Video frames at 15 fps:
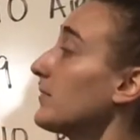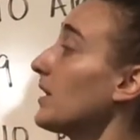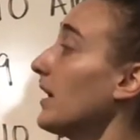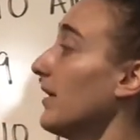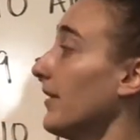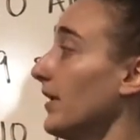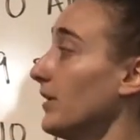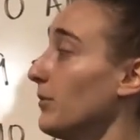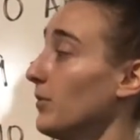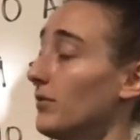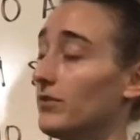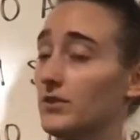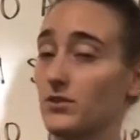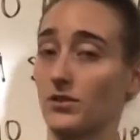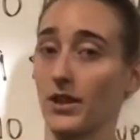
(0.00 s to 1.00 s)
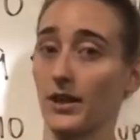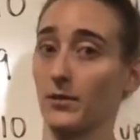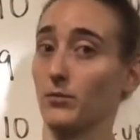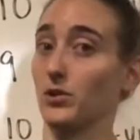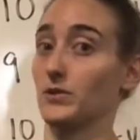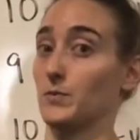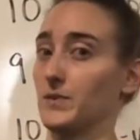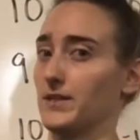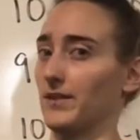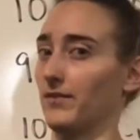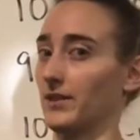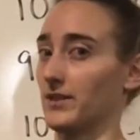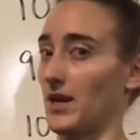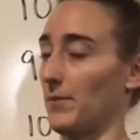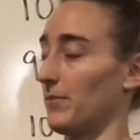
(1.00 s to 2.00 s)
And then you move into like a more
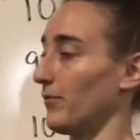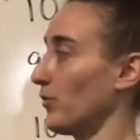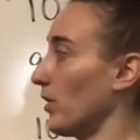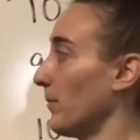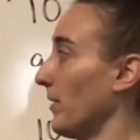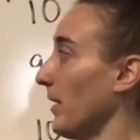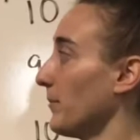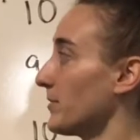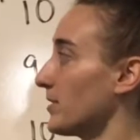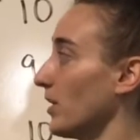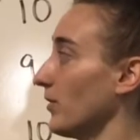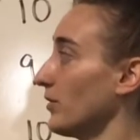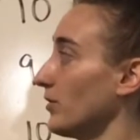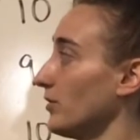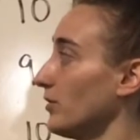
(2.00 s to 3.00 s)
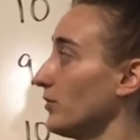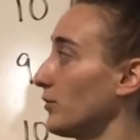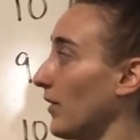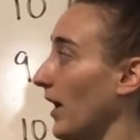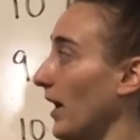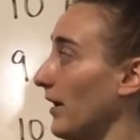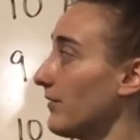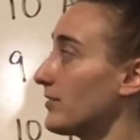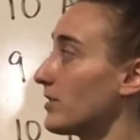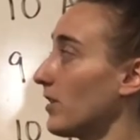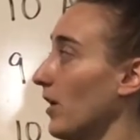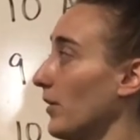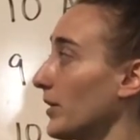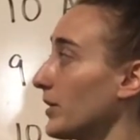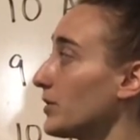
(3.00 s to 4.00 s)
specific type of warm up. So you'll do 5
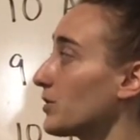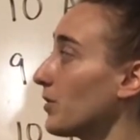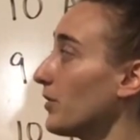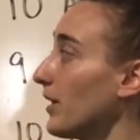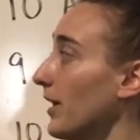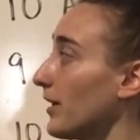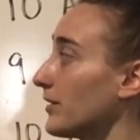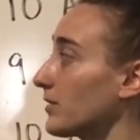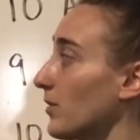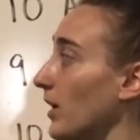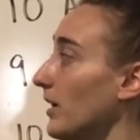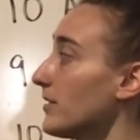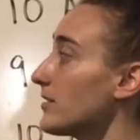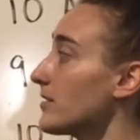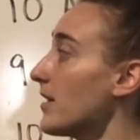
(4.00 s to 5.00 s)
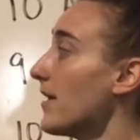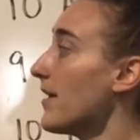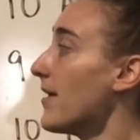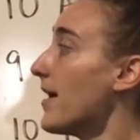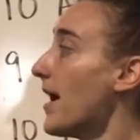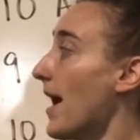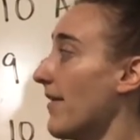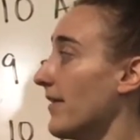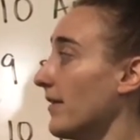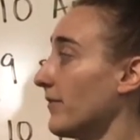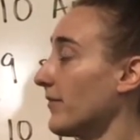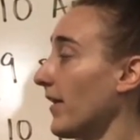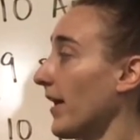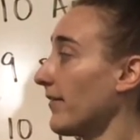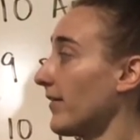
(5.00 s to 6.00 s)
slow and controlled air squats, and then
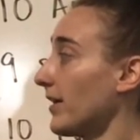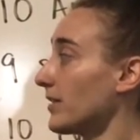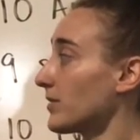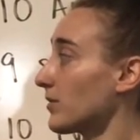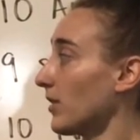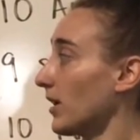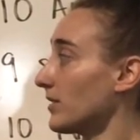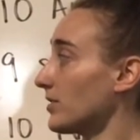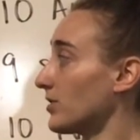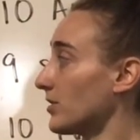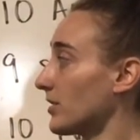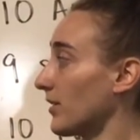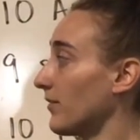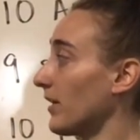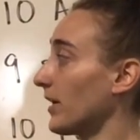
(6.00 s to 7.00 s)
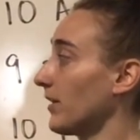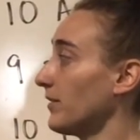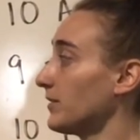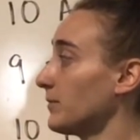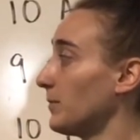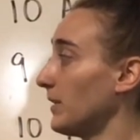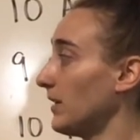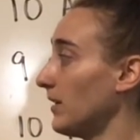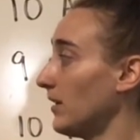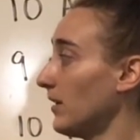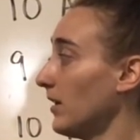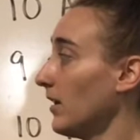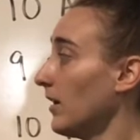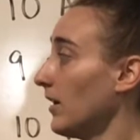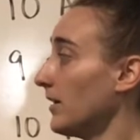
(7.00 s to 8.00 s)
5 air squats just at regular speed,
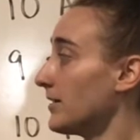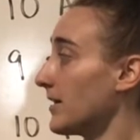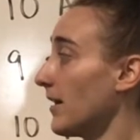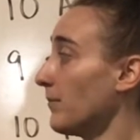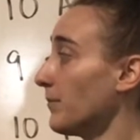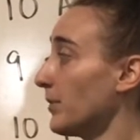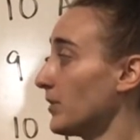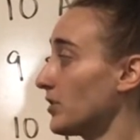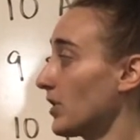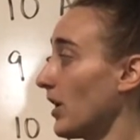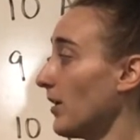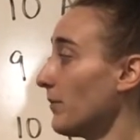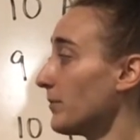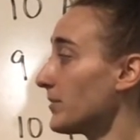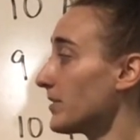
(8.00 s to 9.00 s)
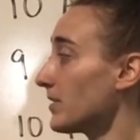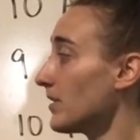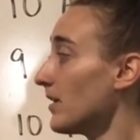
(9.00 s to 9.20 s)
10 push-ups,